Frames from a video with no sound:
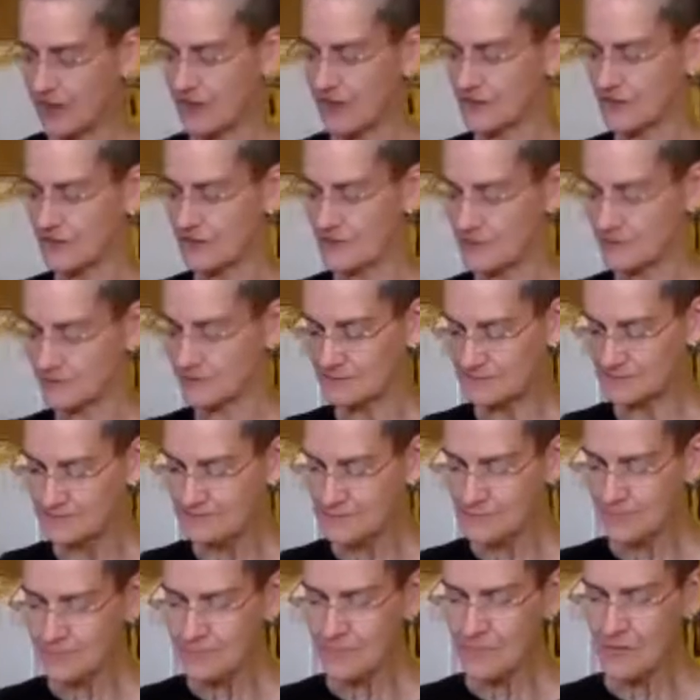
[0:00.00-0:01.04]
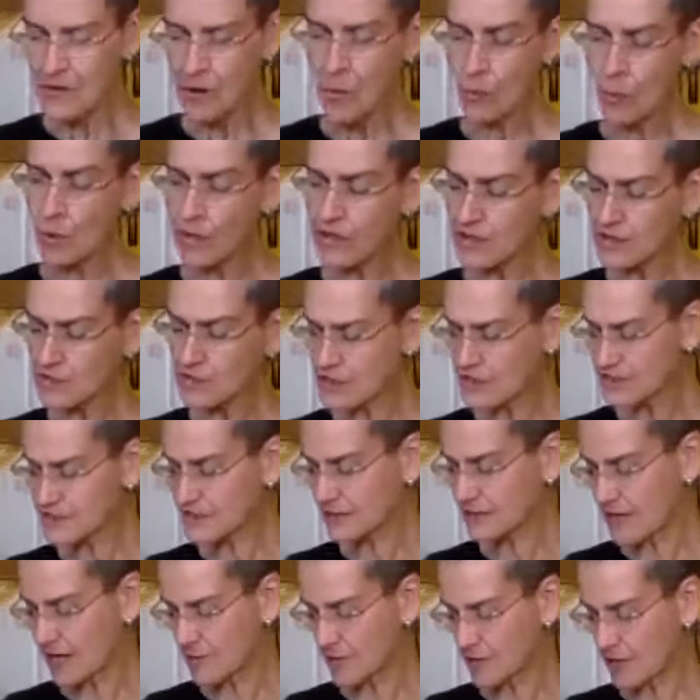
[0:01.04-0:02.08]
this. One of the books the
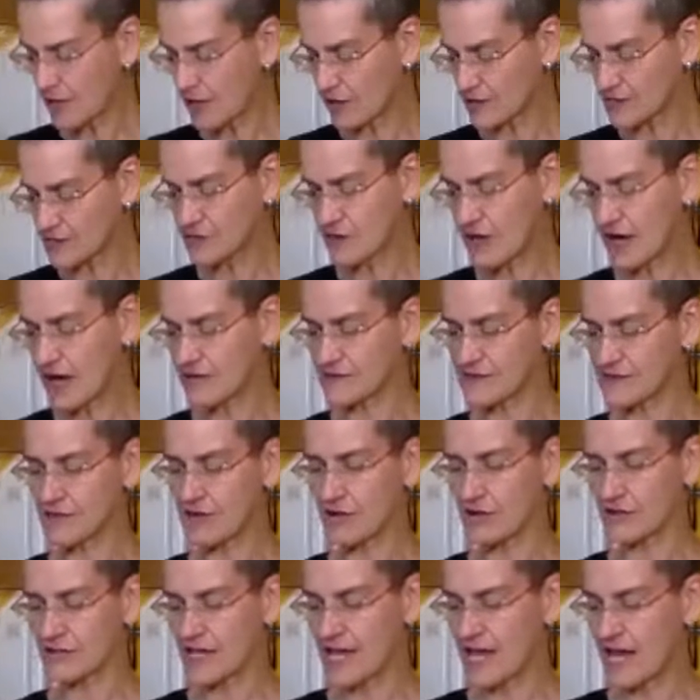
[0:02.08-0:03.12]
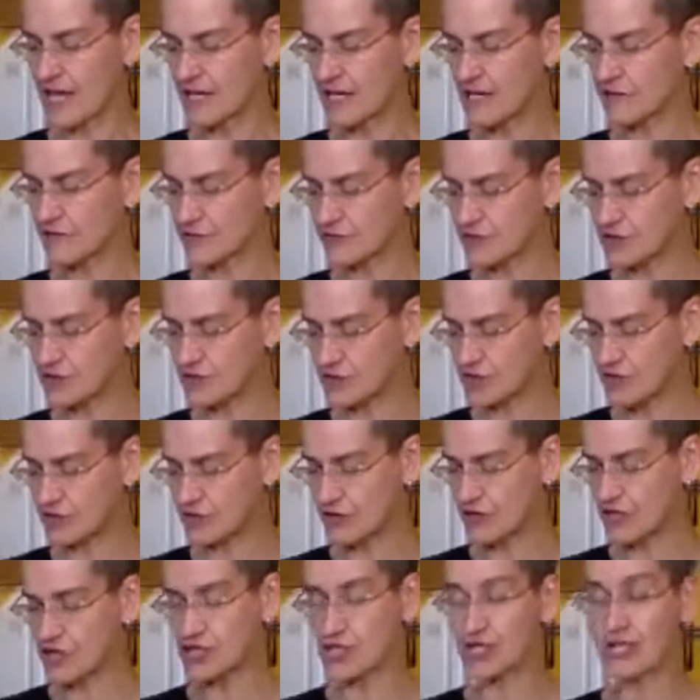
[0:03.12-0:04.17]
library also has is called Canning for New
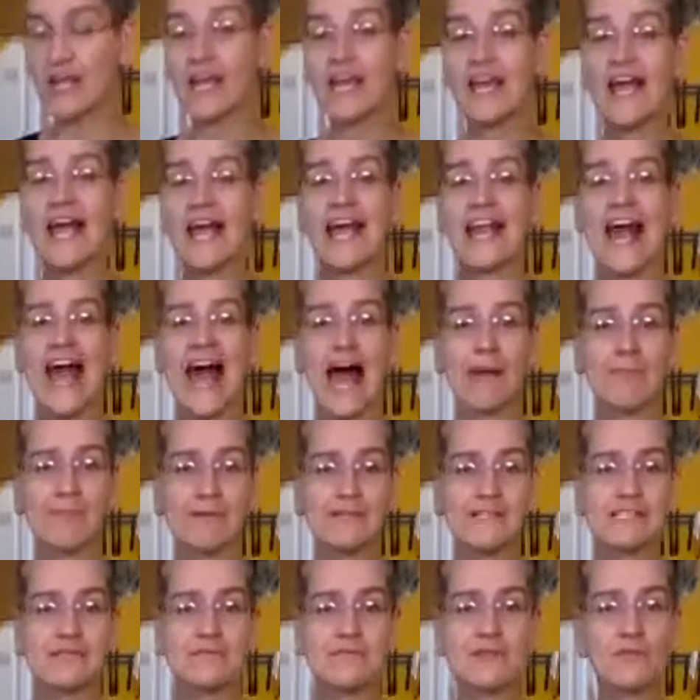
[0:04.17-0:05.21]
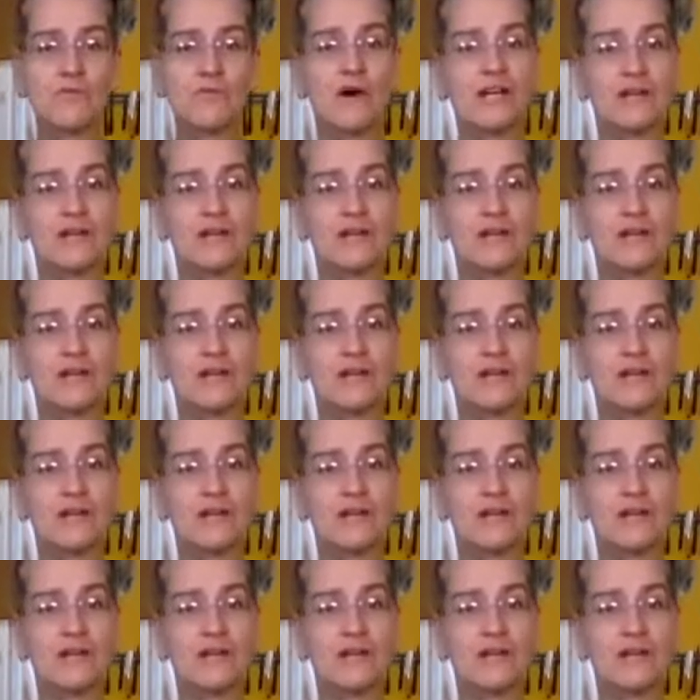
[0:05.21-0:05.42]
Generation. It happens to be one in